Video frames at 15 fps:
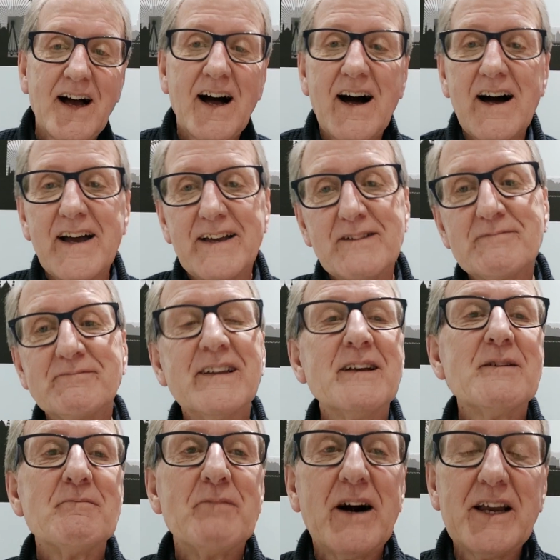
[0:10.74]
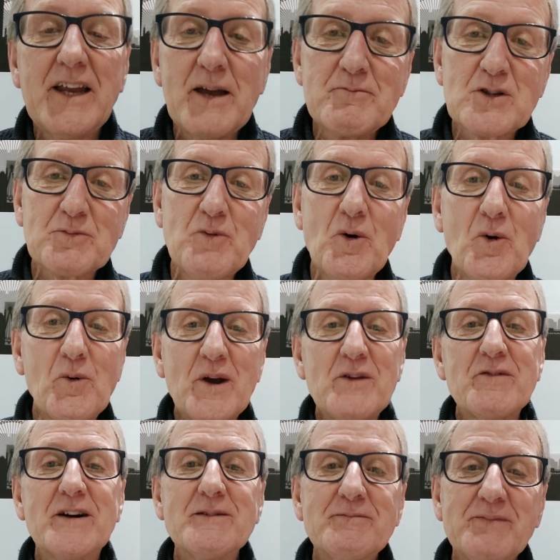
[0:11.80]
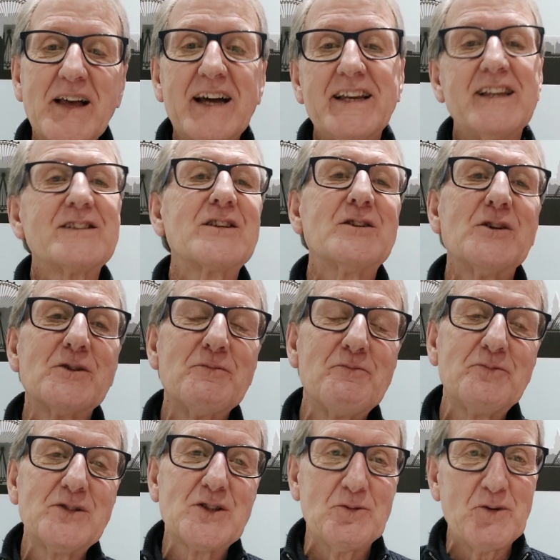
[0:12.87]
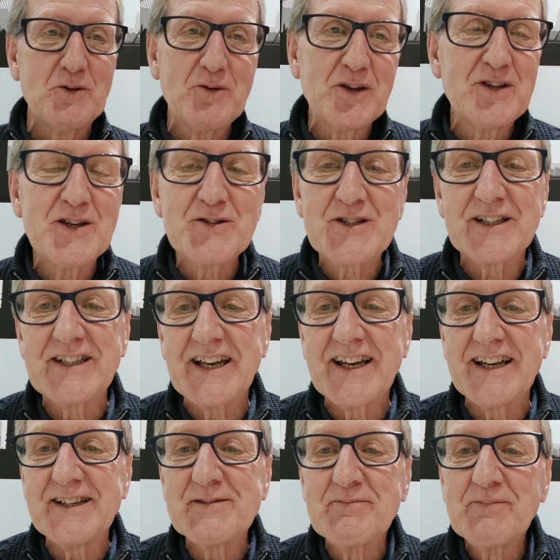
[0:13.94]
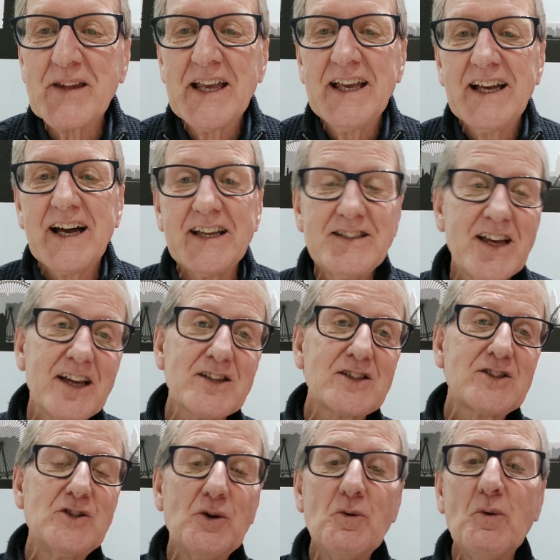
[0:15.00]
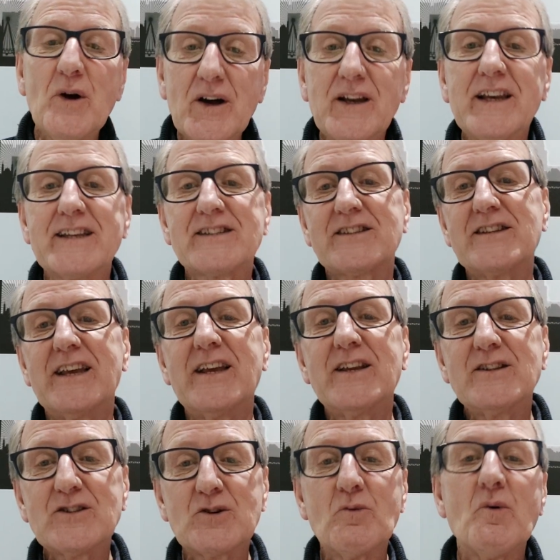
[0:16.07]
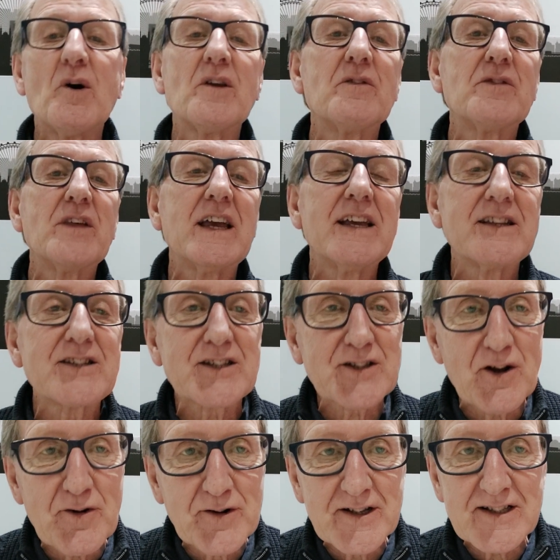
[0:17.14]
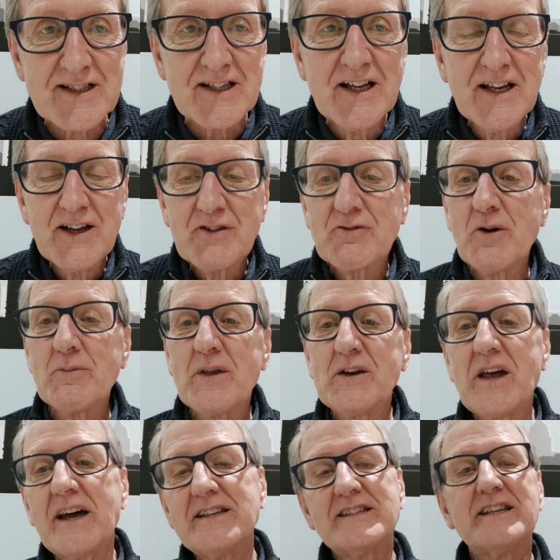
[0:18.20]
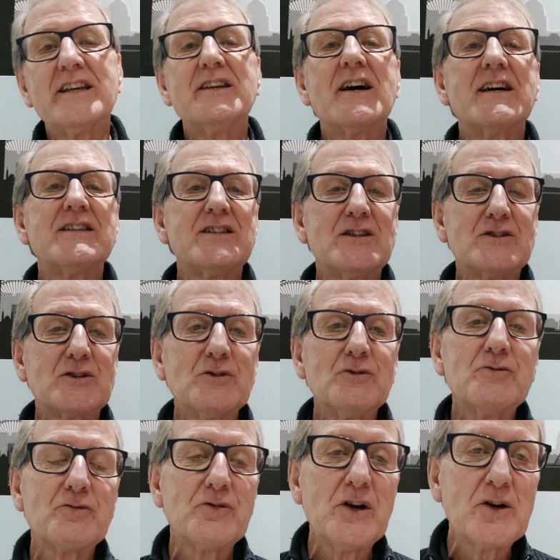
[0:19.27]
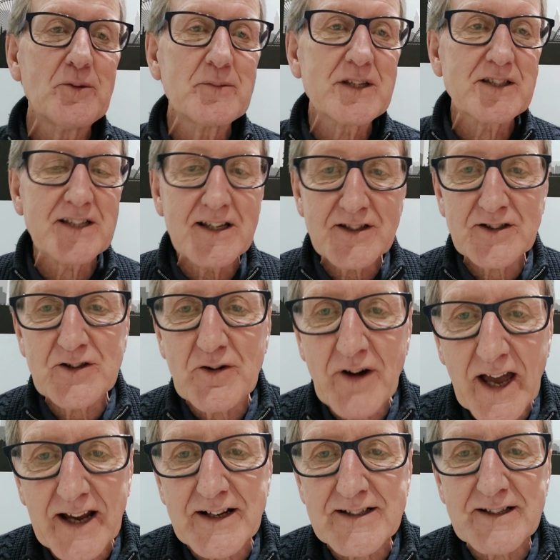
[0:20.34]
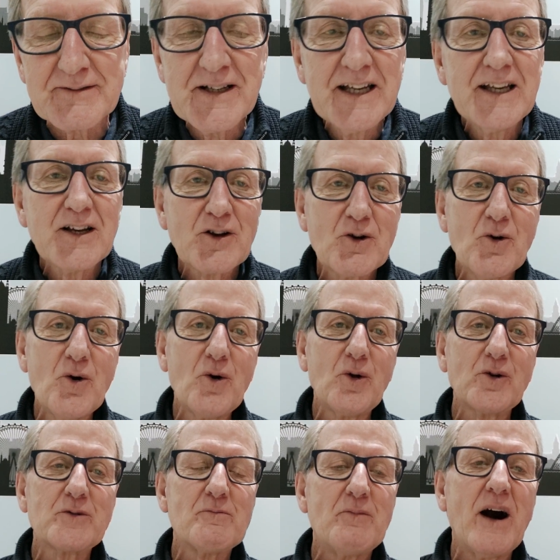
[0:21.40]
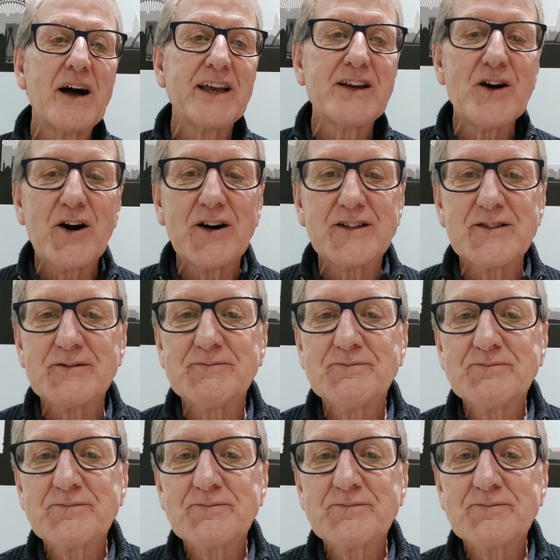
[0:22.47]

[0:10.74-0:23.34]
Hi, my name is Paul Weaver, and it's good to be with you today. And yes, you were listening to one of the hit songs from the 1992 film Sister Act called My God.